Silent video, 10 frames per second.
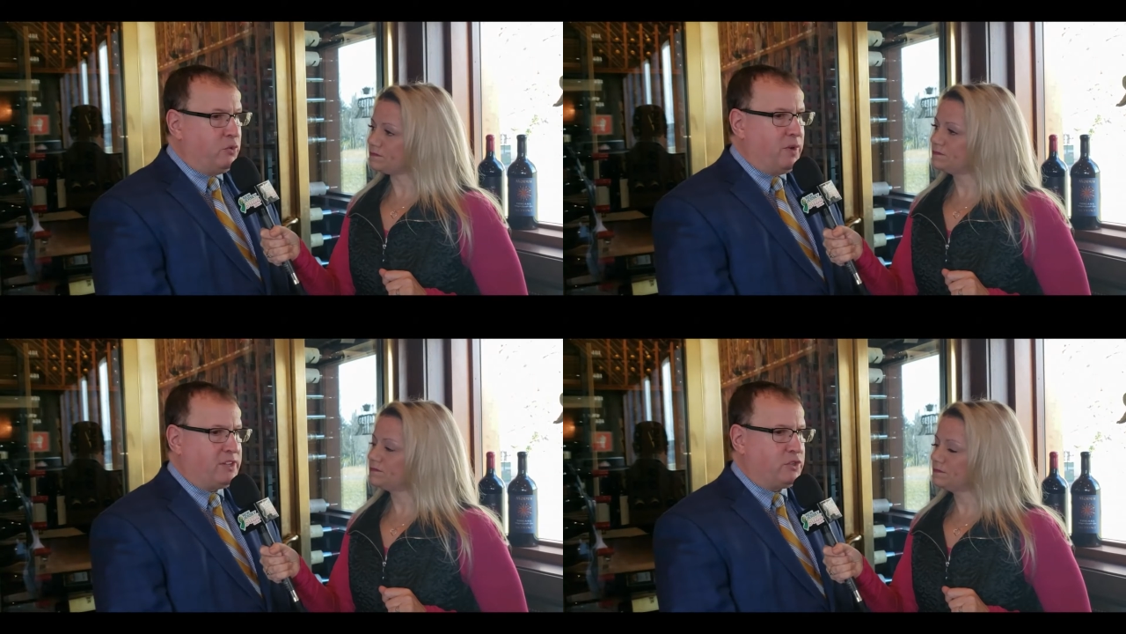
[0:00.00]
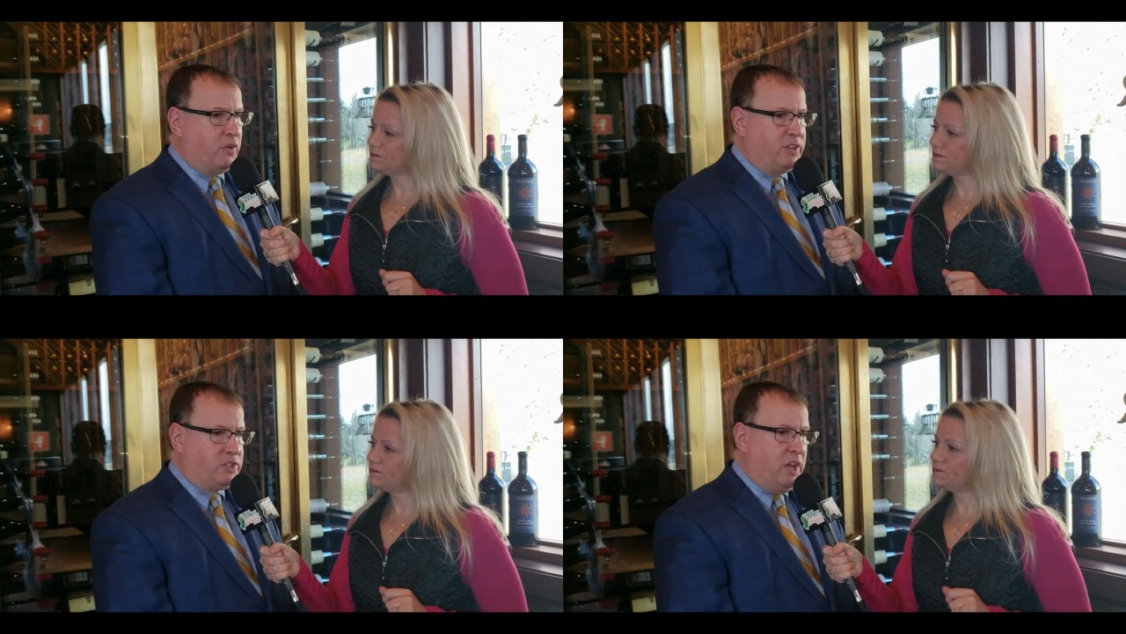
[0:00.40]
Speaker 1: two
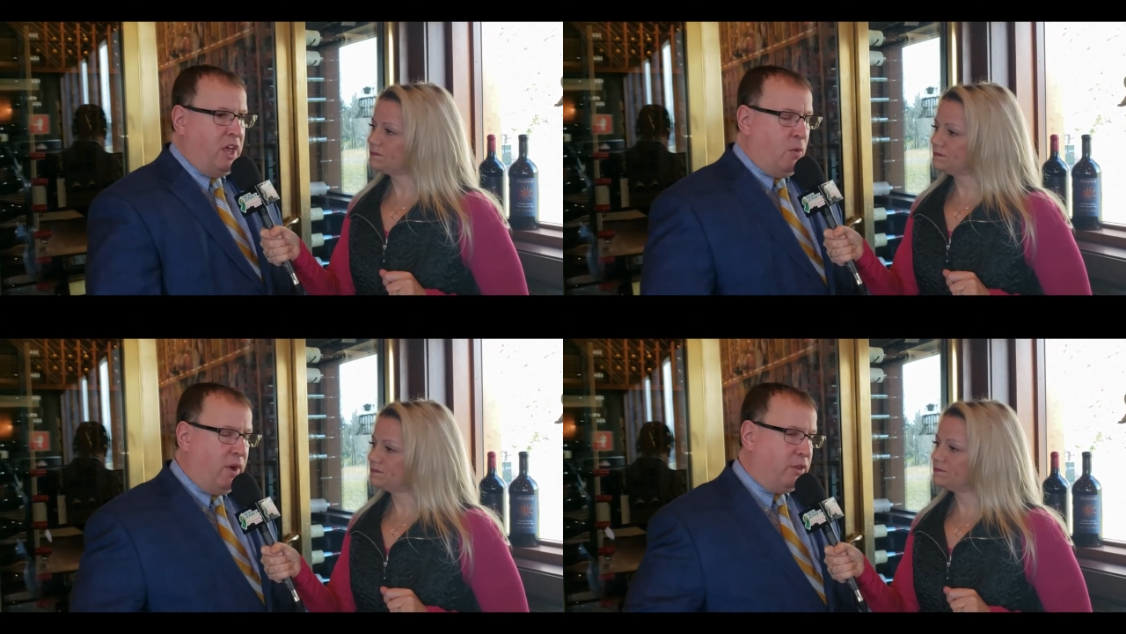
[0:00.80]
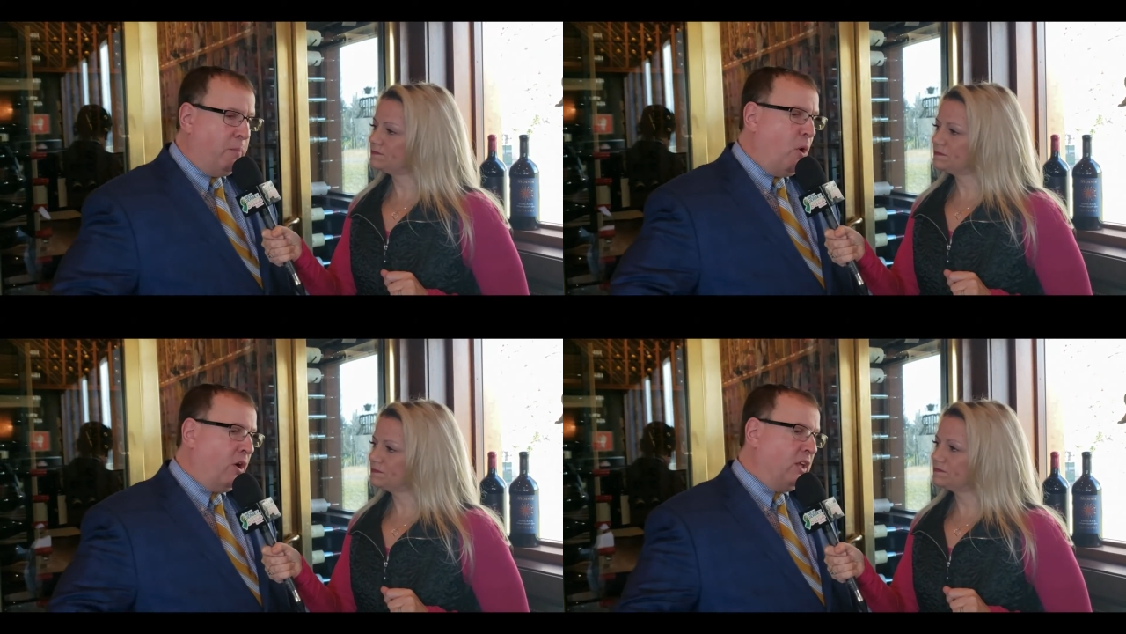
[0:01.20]
restaurants. We had the
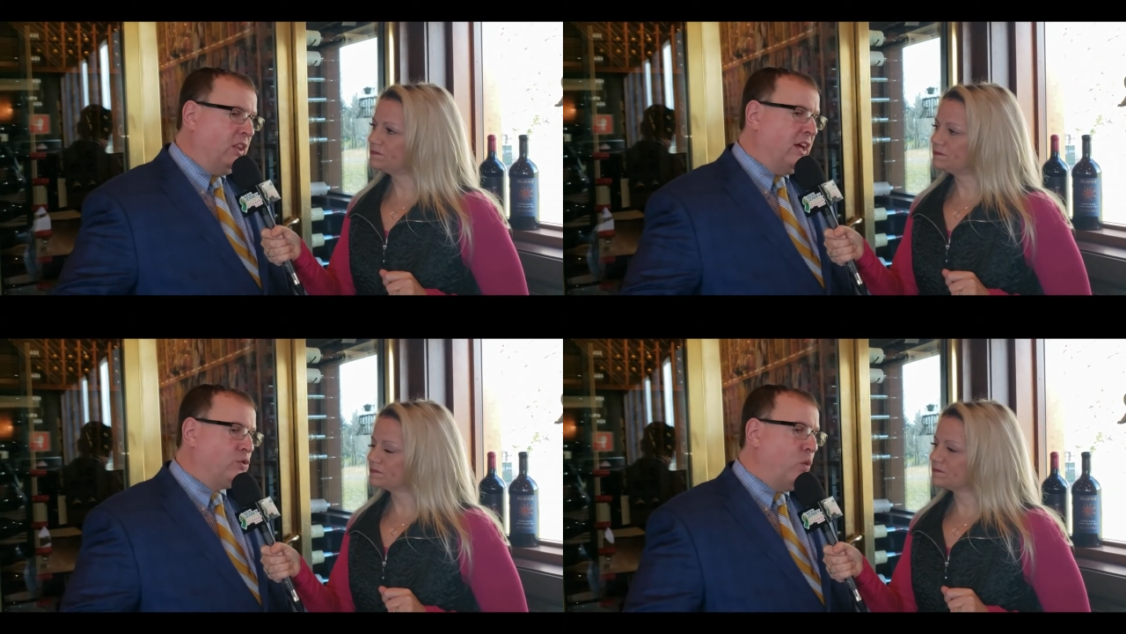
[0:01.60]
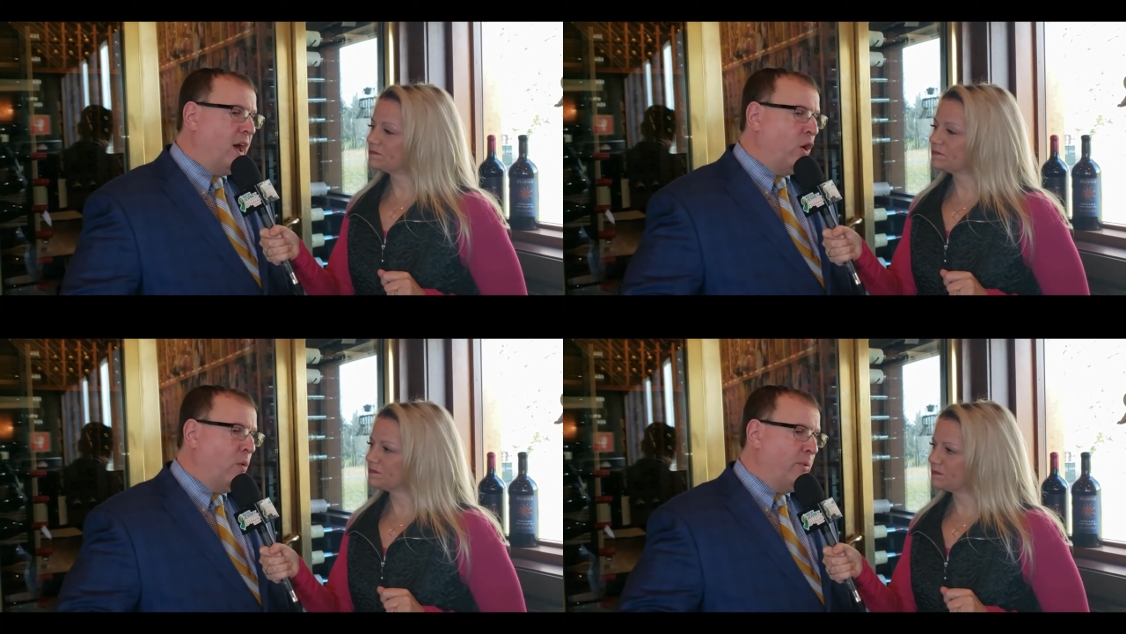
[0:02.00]
parking lots wide
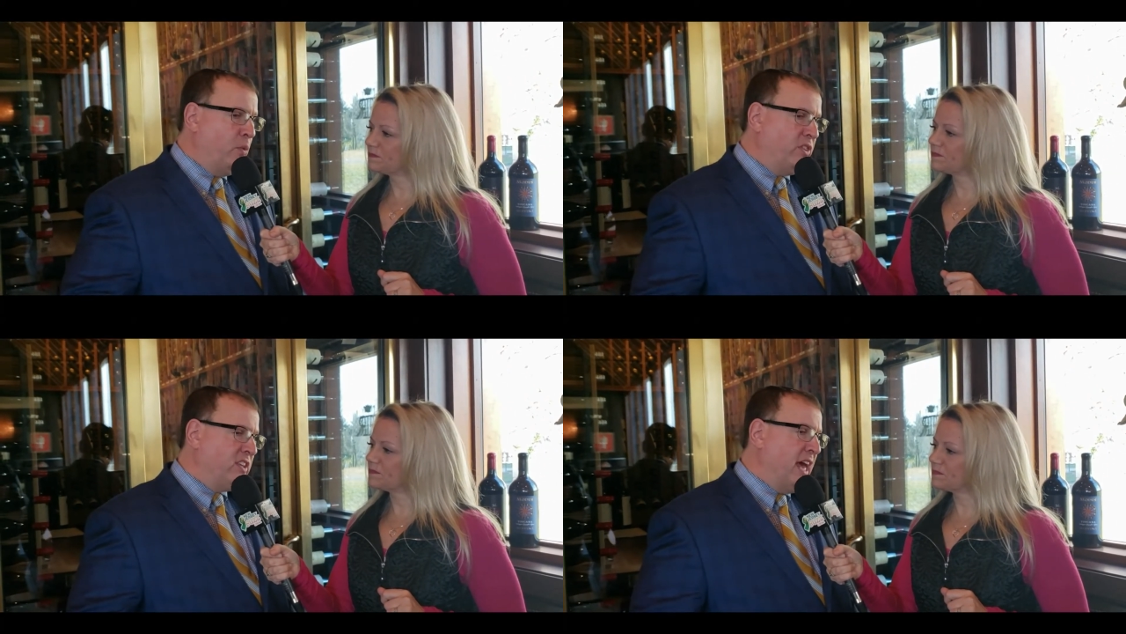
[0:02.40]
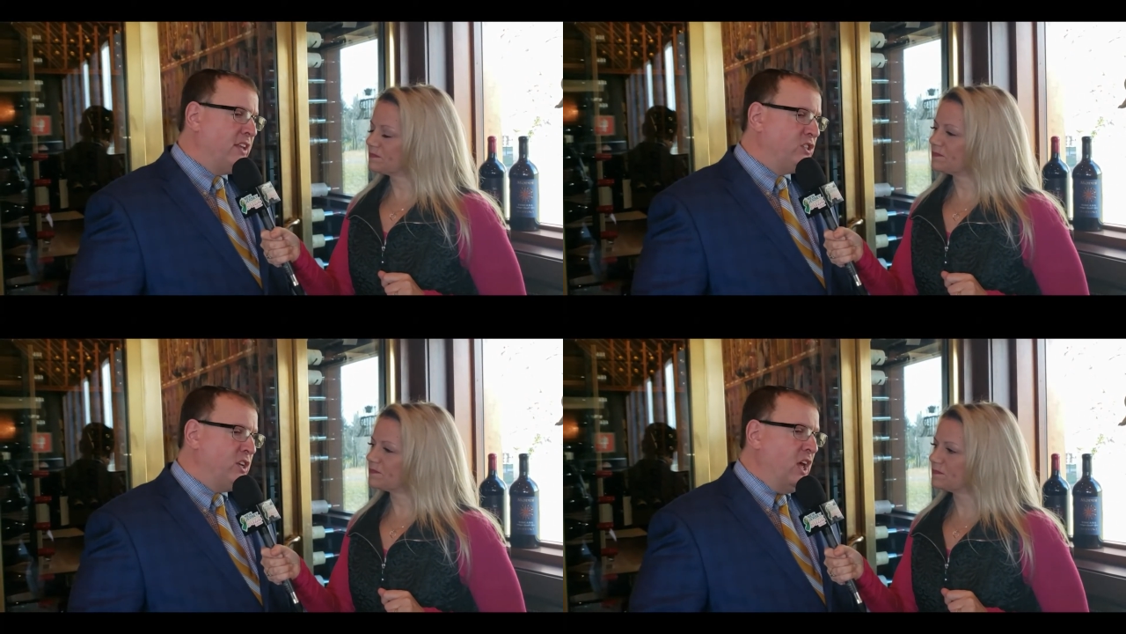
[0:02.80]
open with tents,